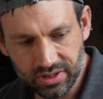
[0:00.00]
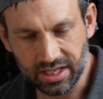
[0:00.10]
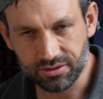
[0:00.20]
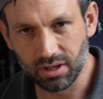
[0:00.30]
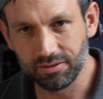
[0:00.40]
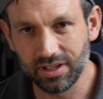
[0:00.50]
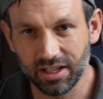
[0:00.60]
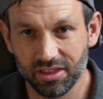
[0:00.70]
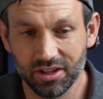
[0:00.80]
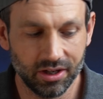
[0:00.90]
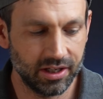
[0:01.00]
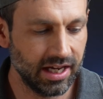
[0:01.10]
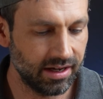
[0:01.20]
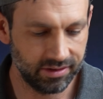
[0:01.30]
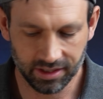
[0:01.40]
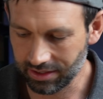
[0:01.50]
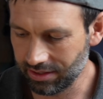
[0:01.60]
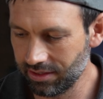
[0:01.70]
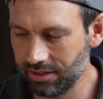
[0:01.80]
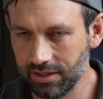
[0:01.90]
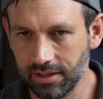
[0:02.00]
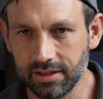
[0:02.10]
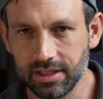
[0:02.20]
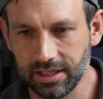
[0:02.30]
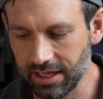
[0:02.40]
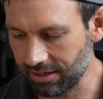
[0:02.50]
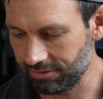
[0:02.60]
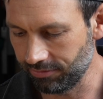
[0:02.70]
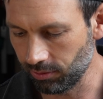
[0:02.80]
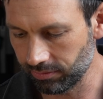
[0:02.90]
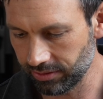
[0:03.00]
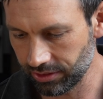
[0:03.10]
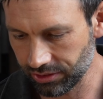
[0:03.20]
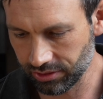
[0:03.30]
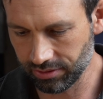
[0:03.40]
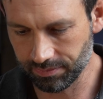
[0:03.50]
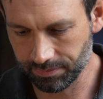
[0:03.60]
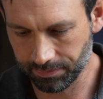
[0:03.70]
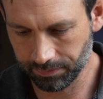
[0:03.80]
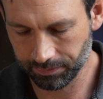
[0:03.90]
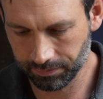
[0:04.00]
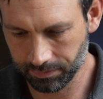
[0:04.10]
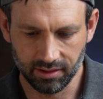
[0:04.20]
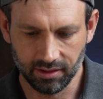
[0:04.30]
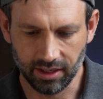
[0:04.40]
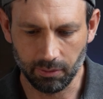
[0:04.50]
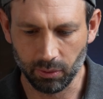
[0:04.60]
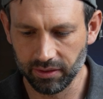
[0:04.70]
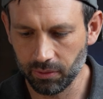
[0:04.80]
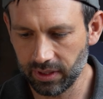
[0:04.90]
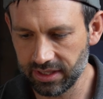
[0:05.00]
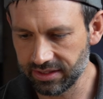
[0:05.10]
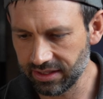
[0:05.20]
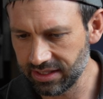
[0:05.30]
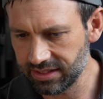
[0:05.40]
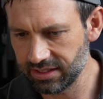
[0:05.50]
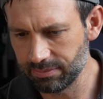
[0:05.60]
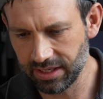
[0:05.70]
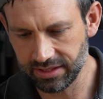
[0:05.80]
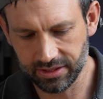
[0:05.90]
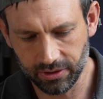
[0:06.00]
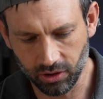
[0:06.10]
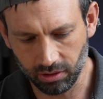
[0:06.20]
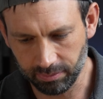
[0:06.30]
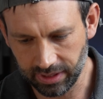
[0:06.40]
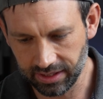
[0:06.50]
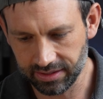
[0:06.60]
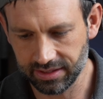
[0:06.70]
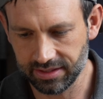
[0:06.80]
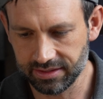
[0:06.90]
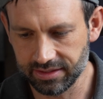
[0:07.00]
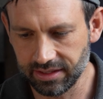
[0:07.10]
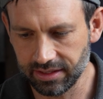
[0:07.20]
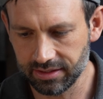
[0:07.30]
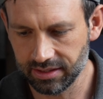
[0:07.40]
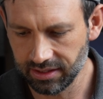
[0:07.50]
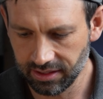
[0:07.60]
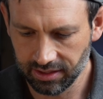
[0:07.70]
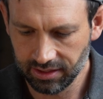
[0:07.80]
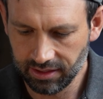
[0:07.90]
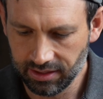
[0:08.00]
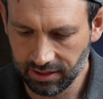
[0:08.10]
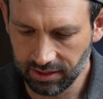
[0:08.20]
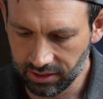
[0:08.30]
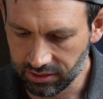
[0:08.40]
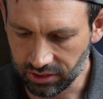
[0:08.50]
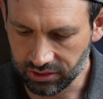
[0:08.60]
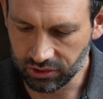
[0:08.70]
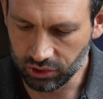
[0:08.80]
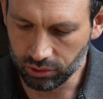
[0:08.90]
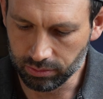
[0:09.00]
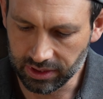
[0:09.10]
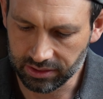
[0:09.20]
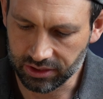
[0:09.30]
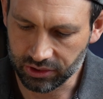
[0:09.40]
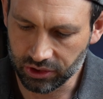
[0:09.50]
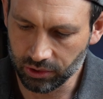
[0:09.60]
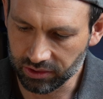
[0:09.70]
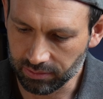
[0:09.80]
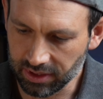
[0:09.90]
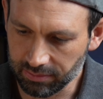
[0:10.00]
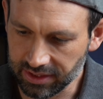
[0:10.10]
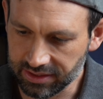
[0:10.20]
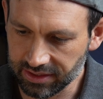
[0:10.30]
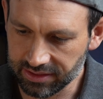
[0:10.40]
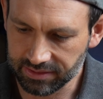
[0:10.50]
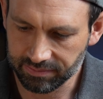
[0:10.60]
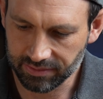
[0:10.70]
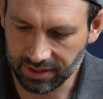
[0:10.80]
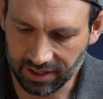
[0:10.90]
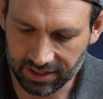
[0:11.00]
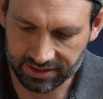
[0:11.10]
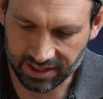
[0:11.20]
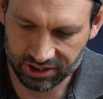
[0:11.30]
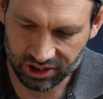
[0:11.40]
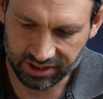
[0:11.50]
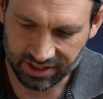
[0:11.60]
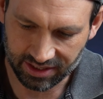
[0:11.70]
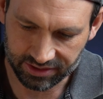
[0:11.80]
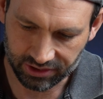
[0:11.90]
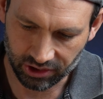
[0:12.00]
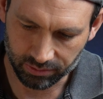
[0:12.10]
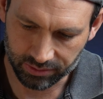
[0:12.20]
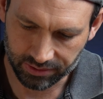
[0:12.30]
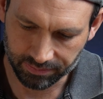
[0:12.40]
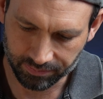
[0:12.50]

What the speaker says: that's roughly a third heavier than the F4 version. And one of the ways that this is made so compact is that to zoom to 200mm, the lens actually telescopes.